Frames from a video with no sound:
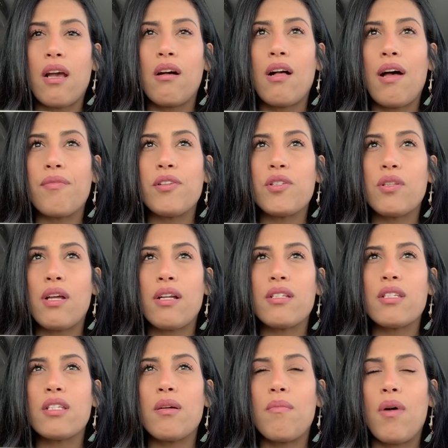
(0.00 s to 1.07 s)
I'll have to do that
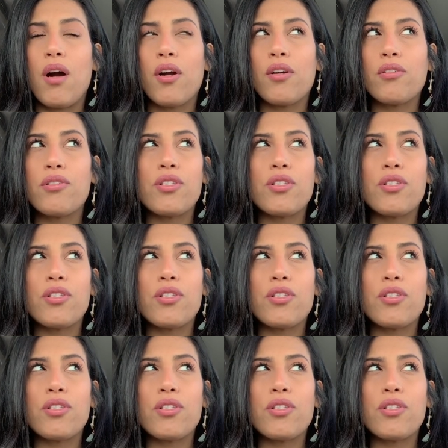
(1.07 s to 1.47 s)
tomorrow.